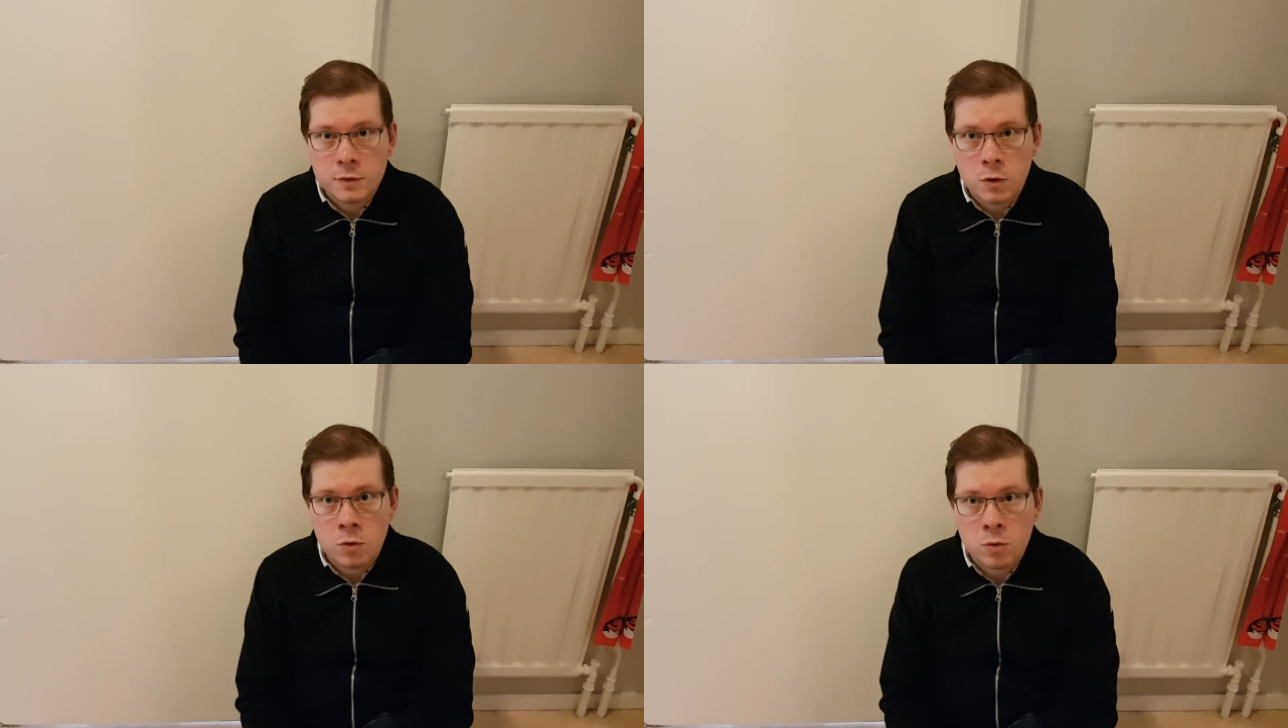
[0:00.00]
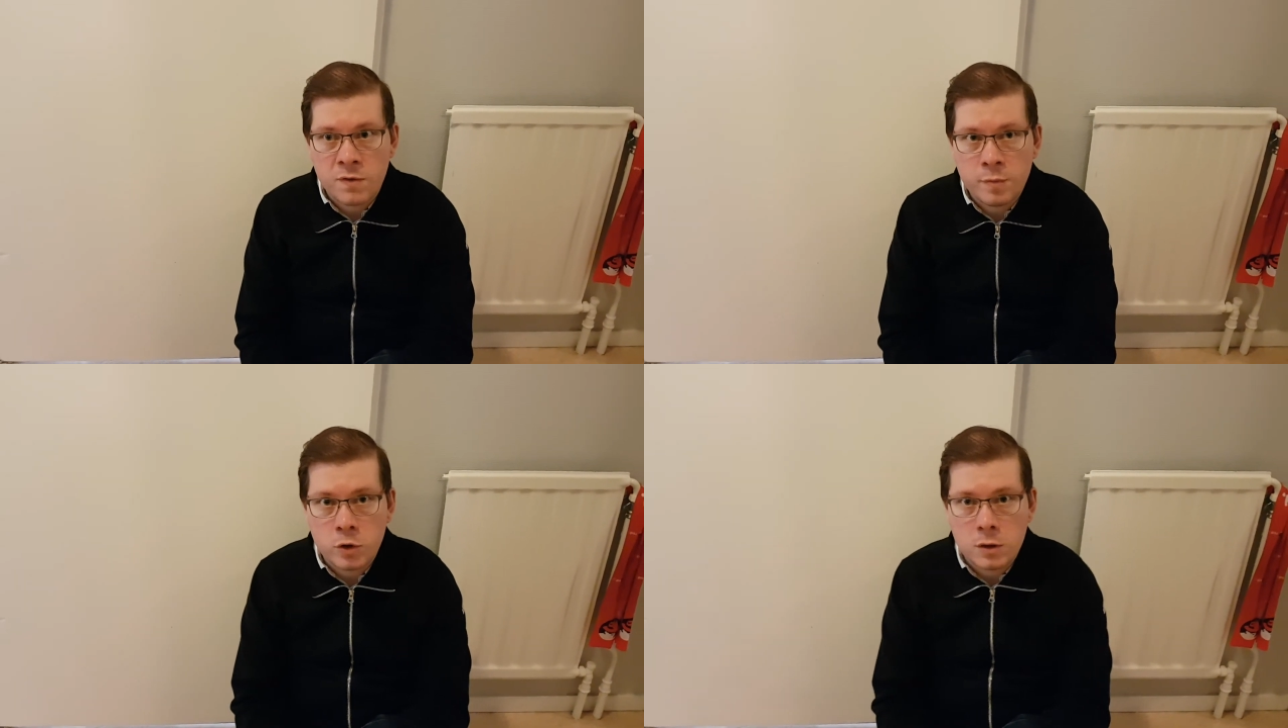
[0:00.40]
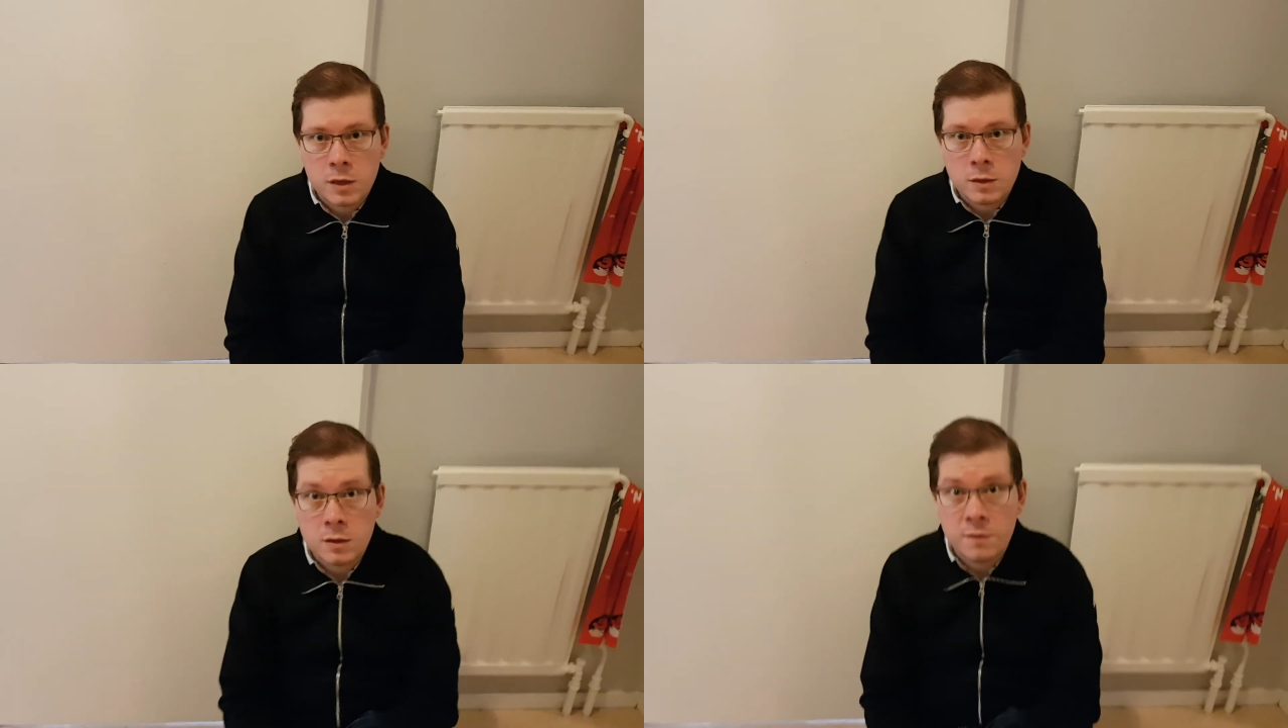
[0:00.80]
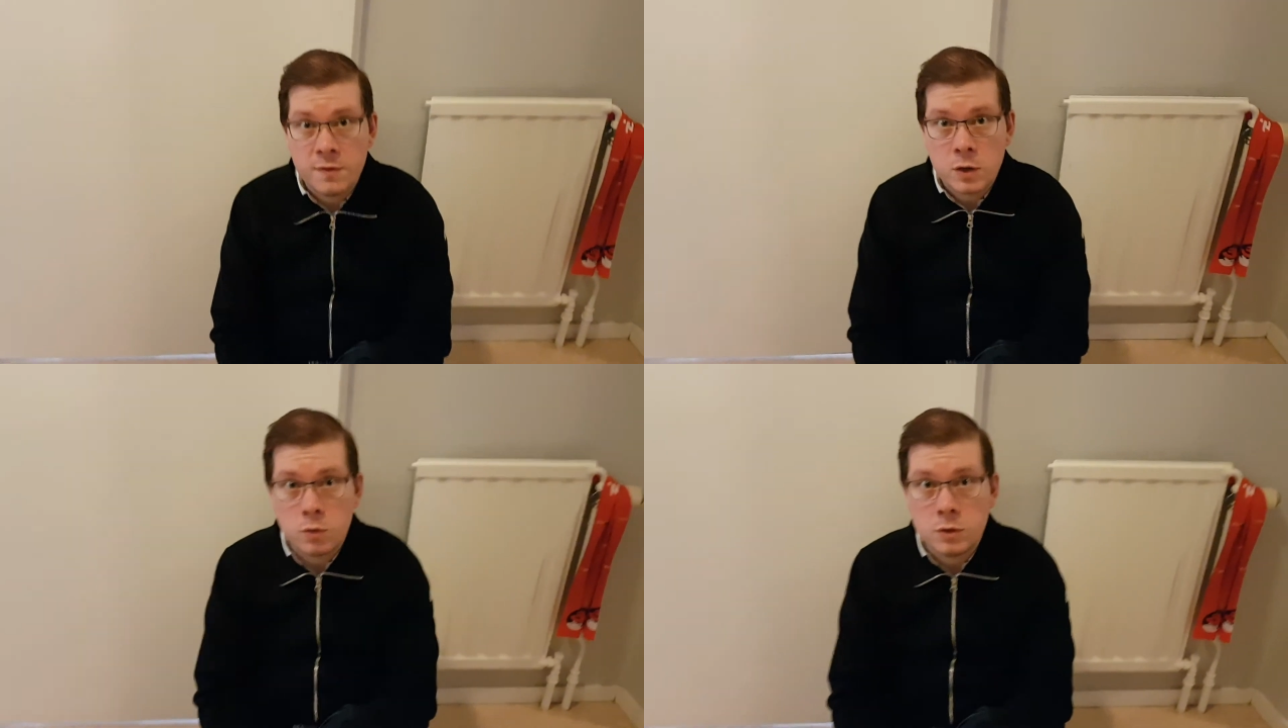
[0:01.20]
so I'll put a link in the
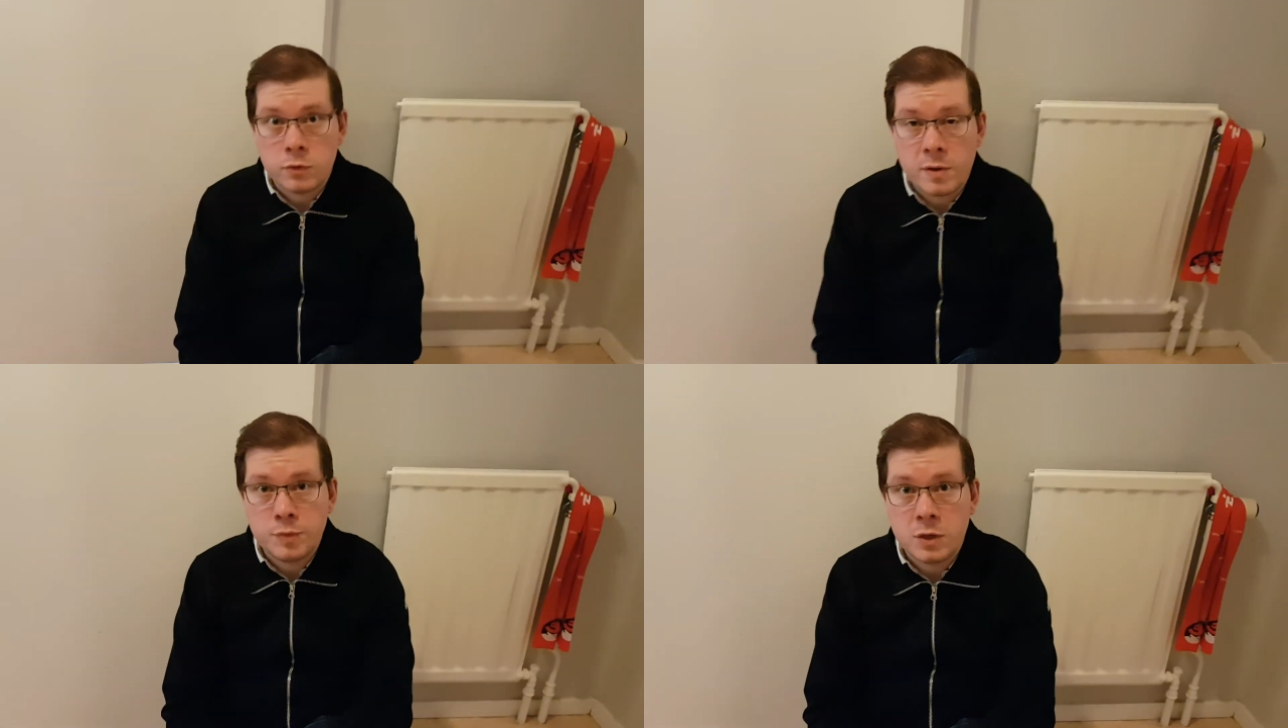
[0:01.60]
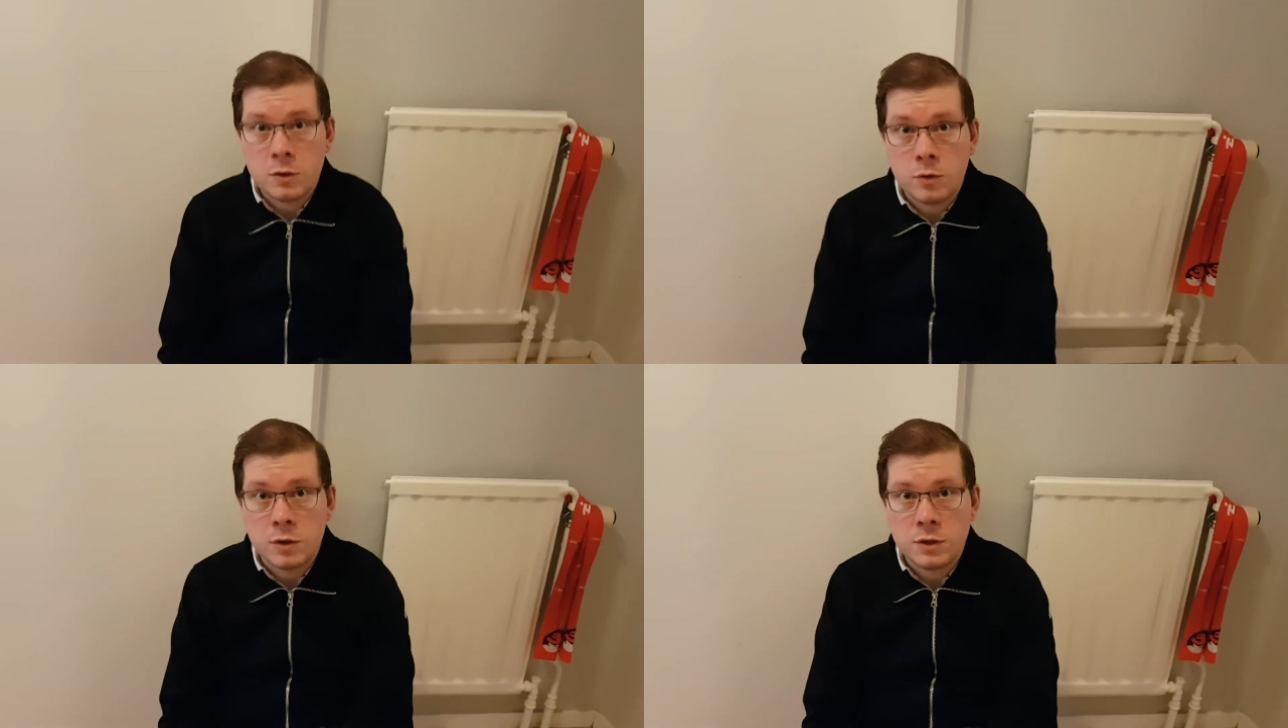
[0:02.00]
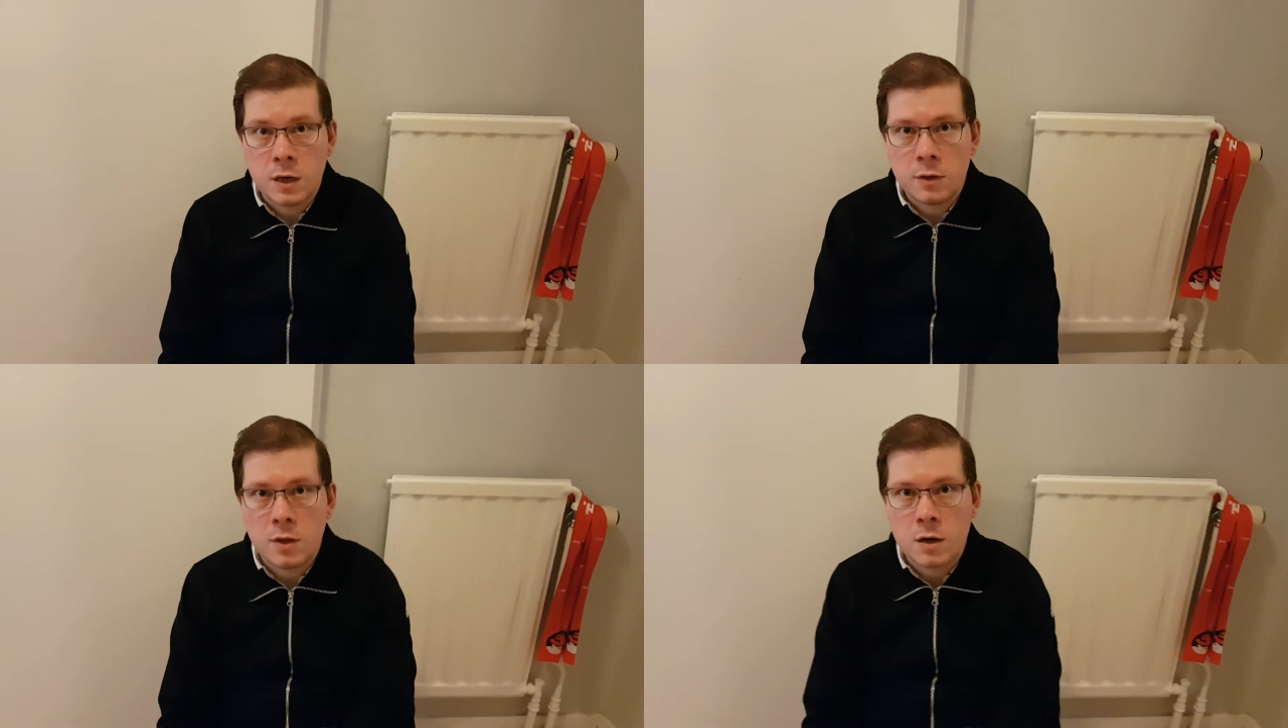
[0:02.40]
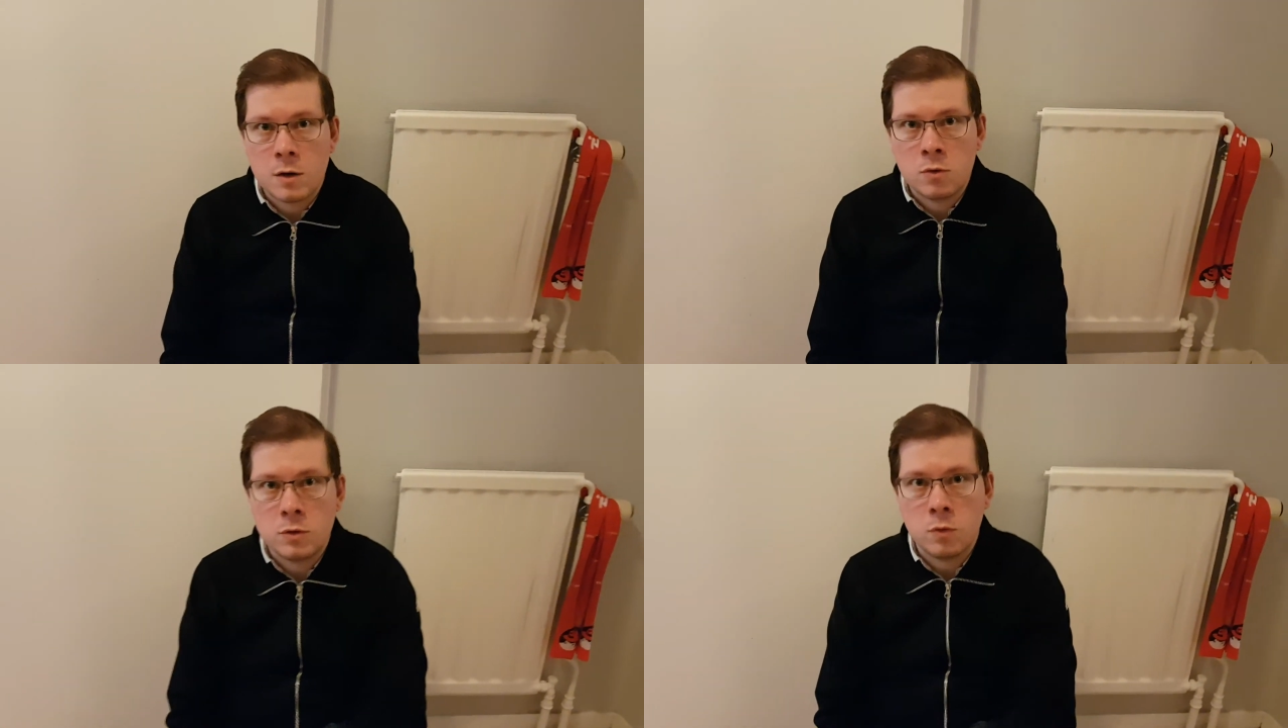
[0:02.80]
video description, you can check that out.